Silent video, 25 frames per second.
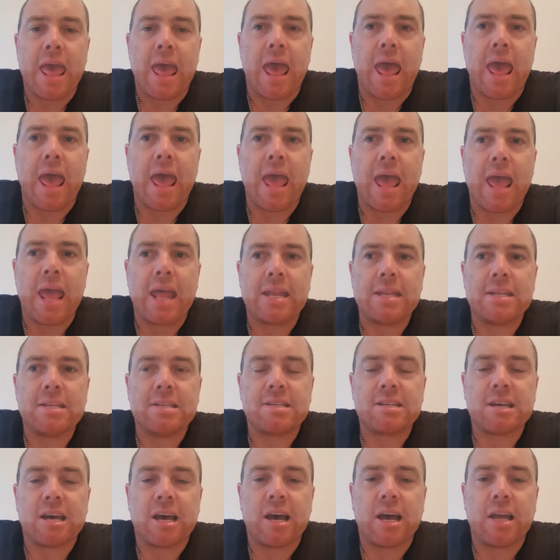and
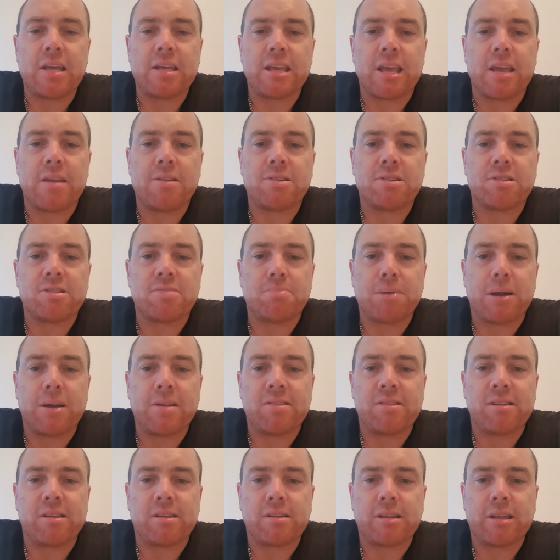just
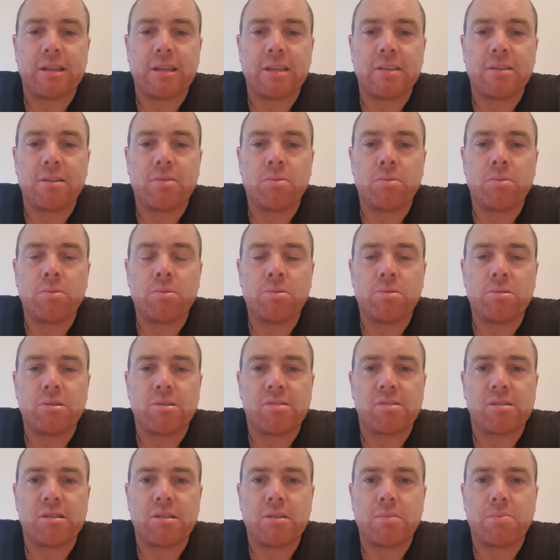
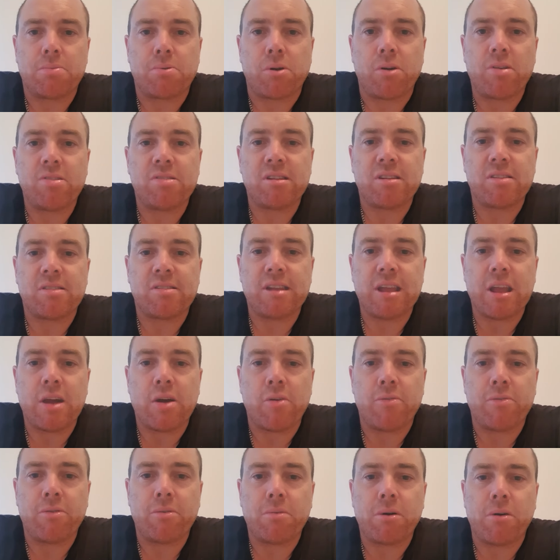in the process now
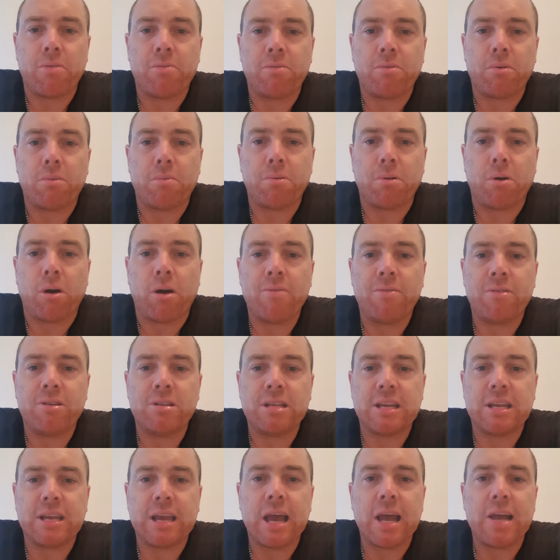of applying for
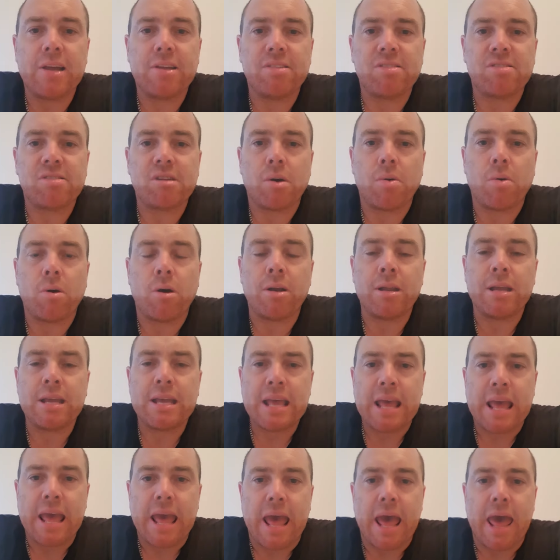DA and so on.
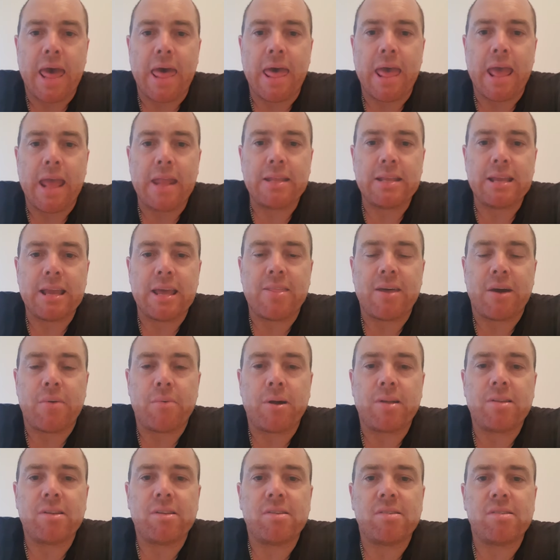And that
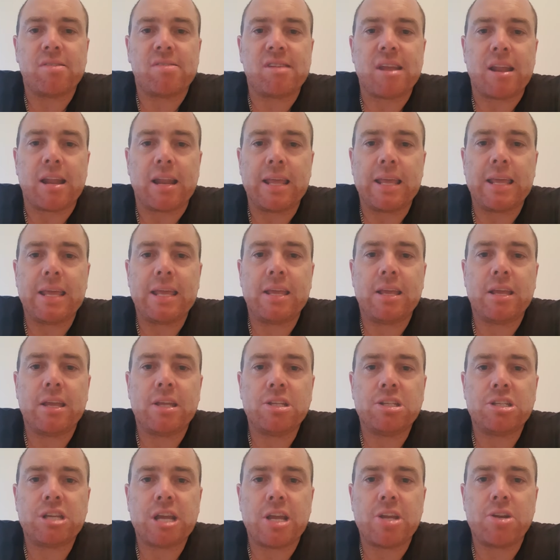one
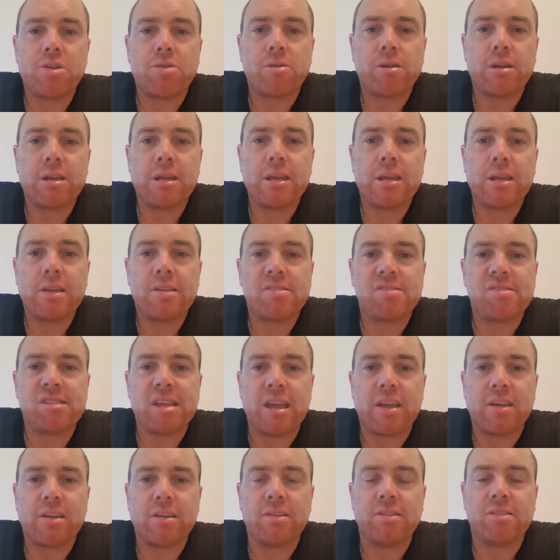settling January
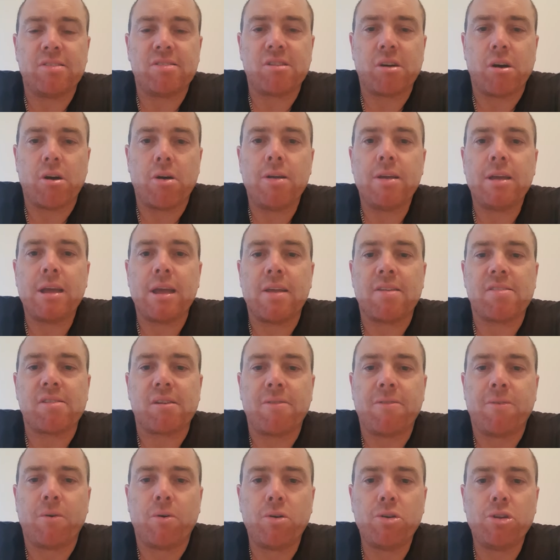2nd. So
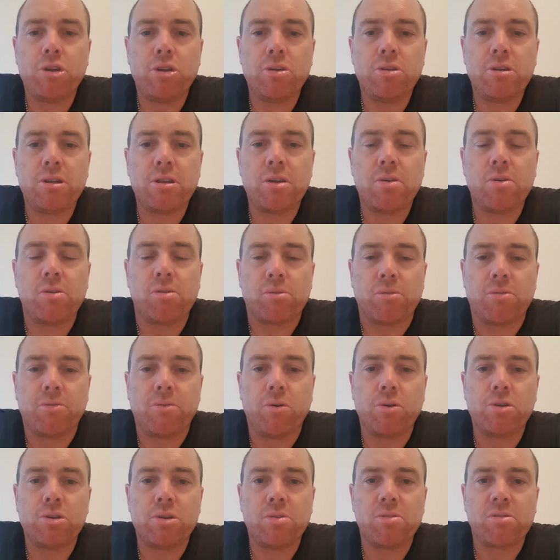four new deals, or
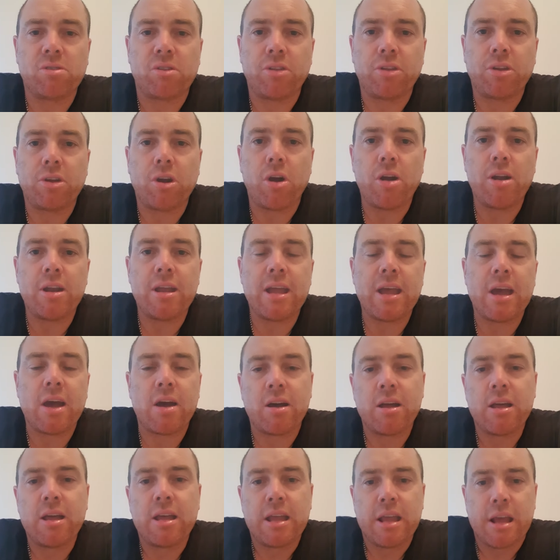four deals on the go
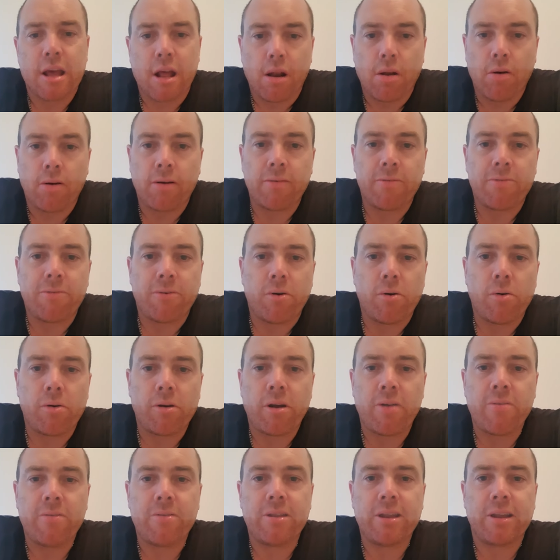now. Looking forward
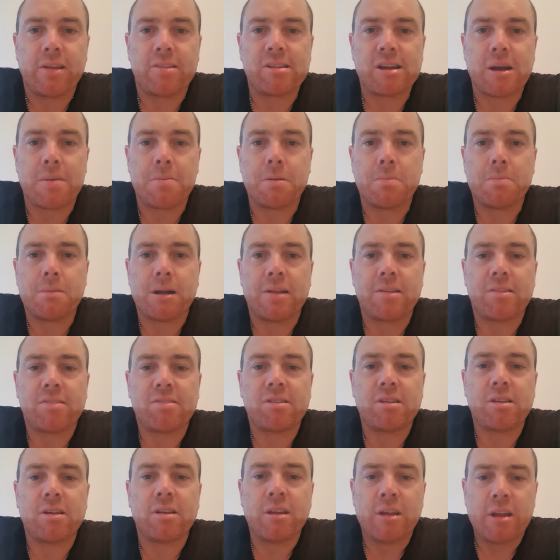over the next couple of months
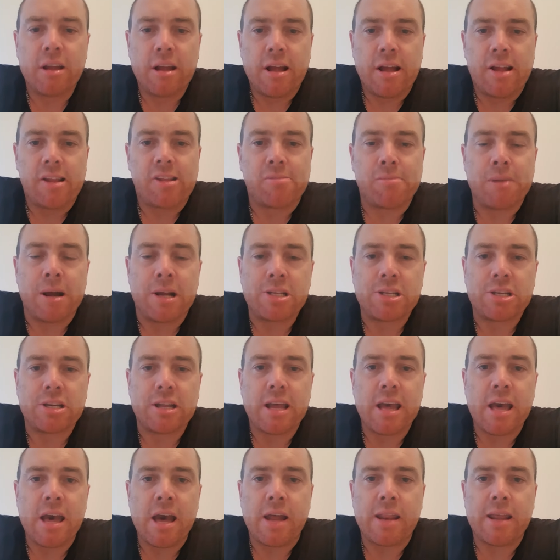to smash it
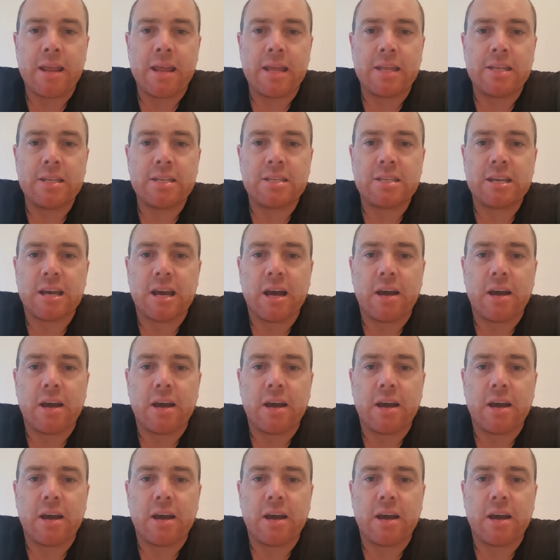out and